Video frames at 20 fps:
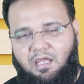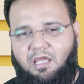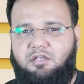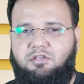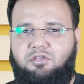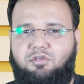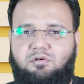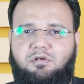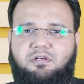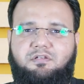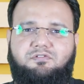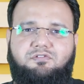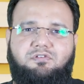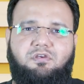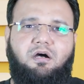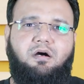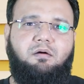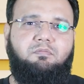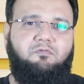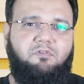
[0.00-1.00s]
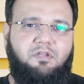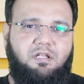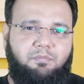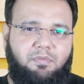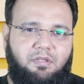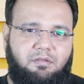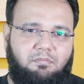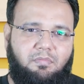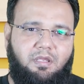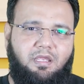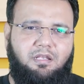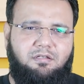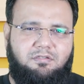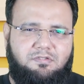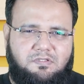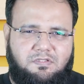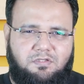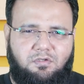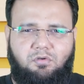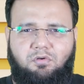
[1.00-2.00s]
And your job will be made
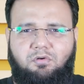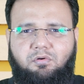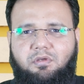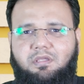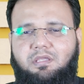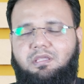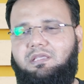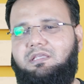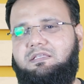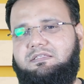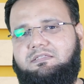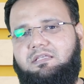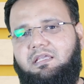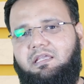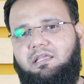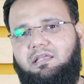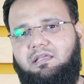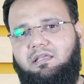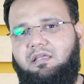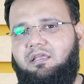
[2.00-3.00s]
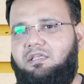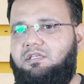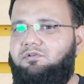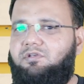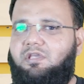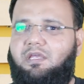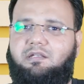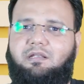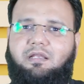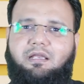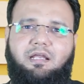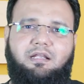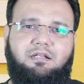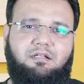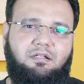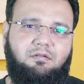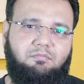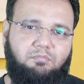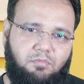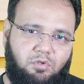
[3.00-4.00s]
so easy you can
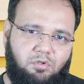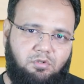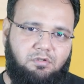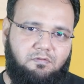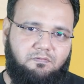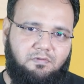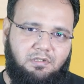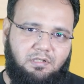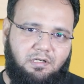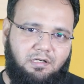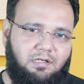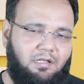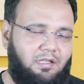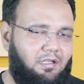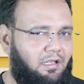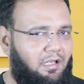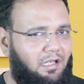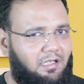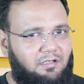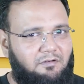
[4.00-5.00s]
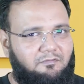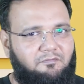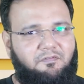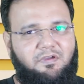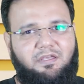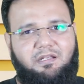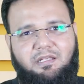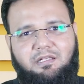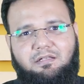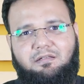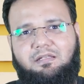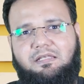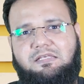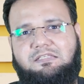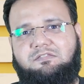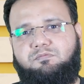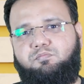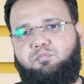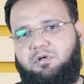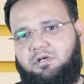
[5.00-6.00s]
handle more work in a very
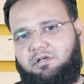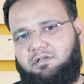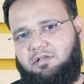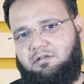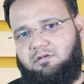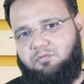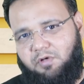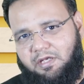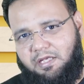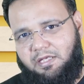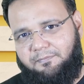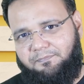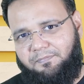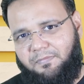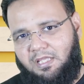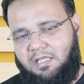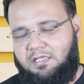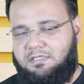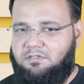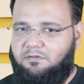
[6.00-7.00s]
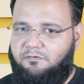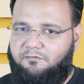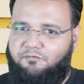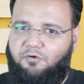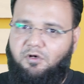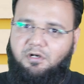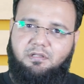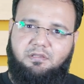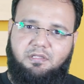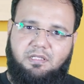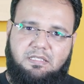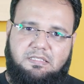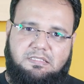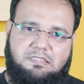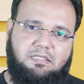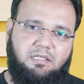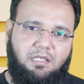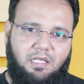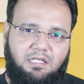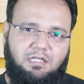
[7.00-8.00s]
less burden way. So for
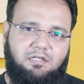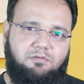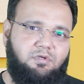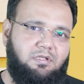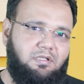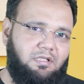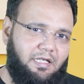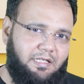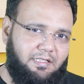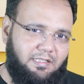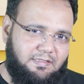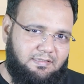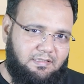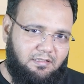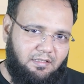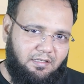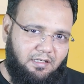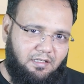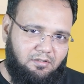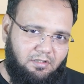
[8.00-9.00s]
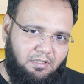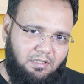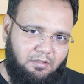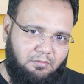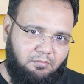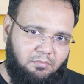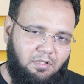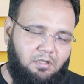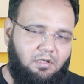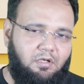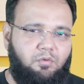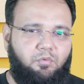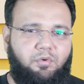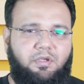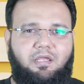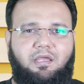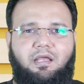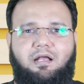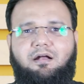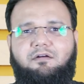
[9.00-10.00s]
this, in our Linux curriculum,
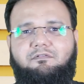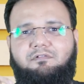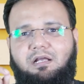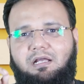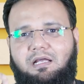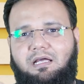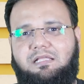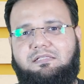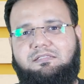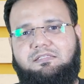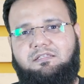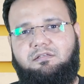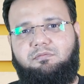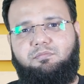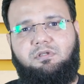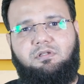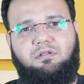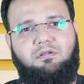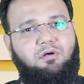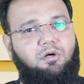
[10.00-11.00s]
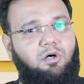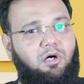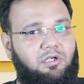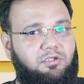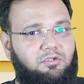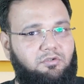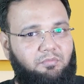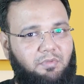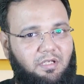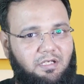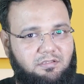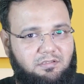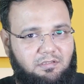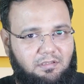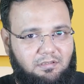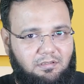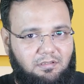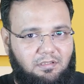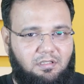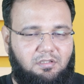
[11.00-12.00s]
we have Ansible
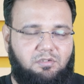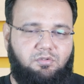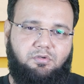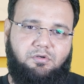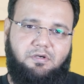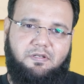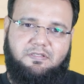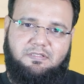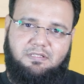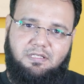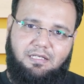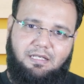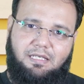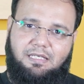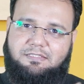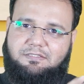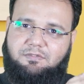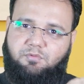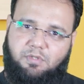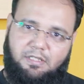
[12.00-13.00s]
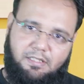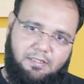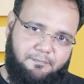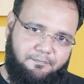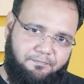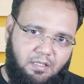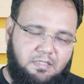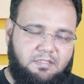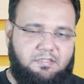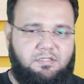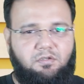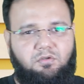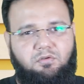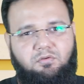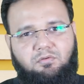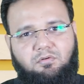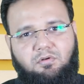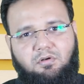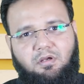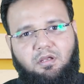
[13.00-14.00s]
automation course as well.
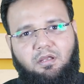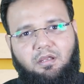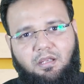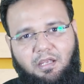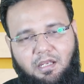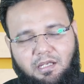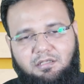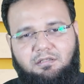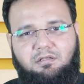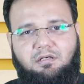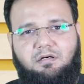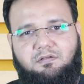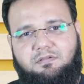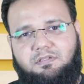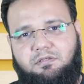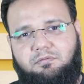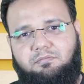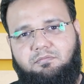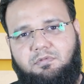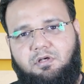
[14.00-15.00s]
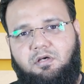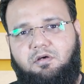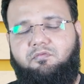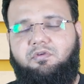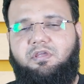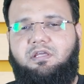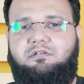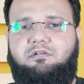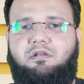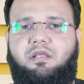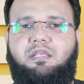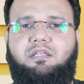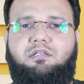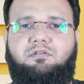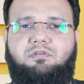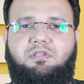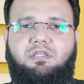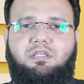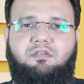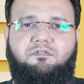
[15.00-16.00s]
So in Gautham, we are trying
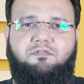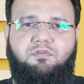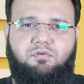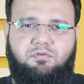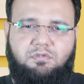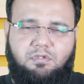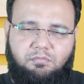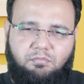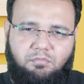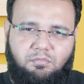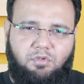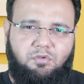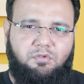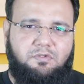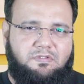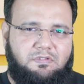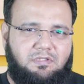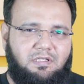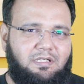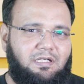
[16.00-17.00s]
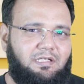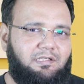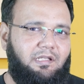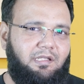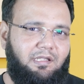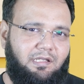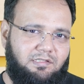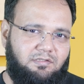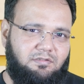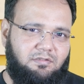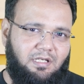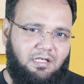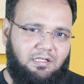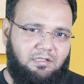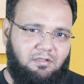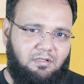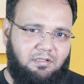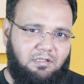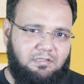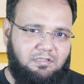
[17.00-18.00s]
to give you the most cutting edge
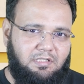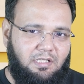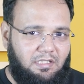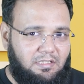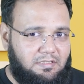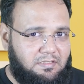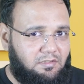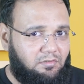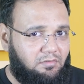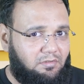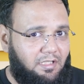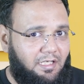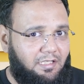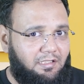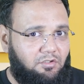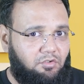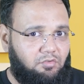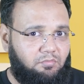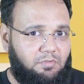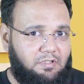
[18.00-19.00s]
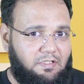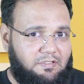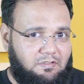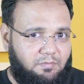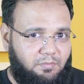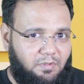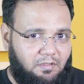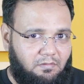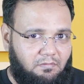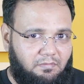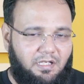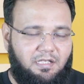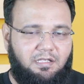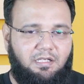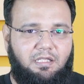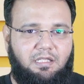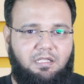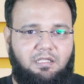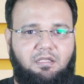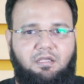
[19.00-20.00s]
technology so that you must be
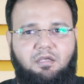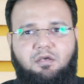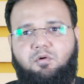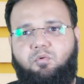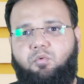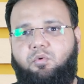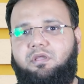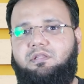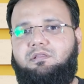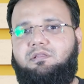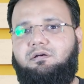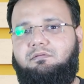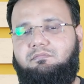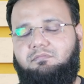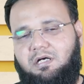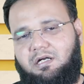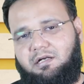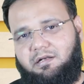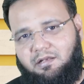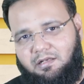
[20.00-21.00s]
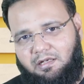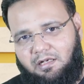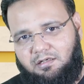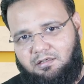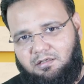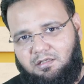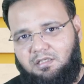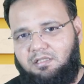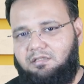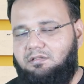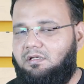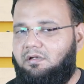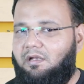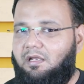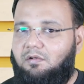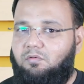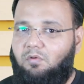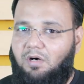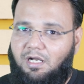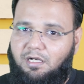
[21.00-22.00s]
ready with the market the
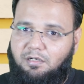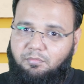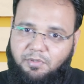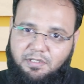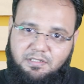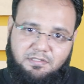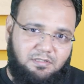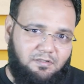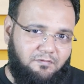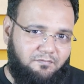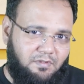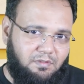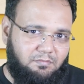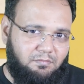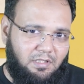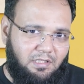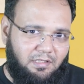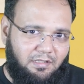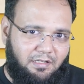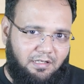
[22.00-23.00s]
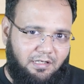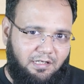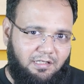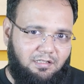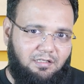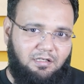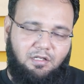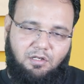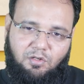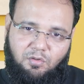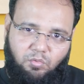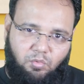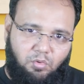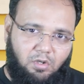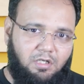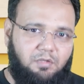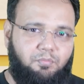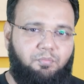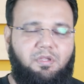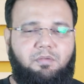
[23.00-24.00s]
requirements of the market,
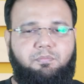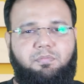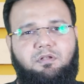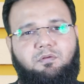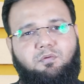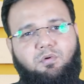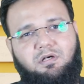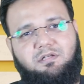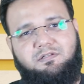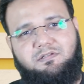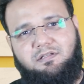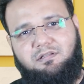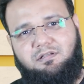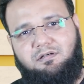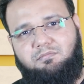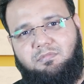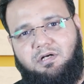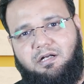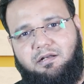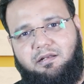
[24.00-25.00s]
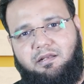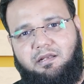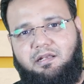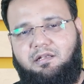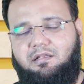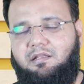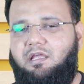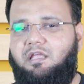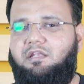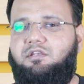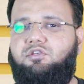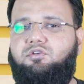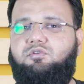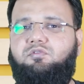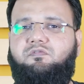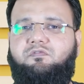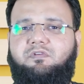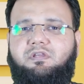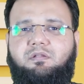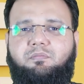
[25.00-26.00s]
what people wants in the market, and you
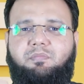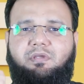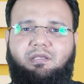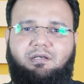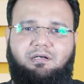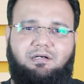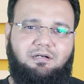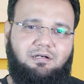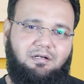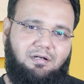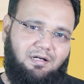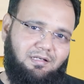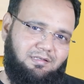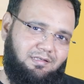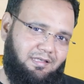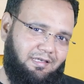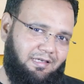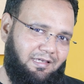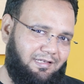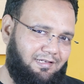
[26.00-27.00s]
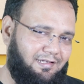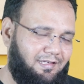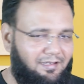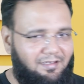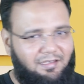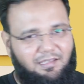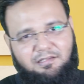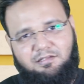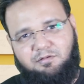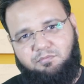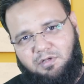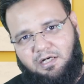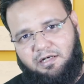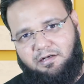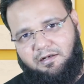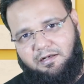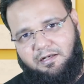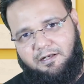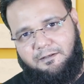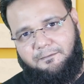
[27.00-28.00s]
will be a hotcake in the
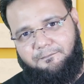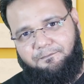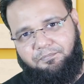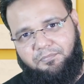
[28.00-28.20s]
market.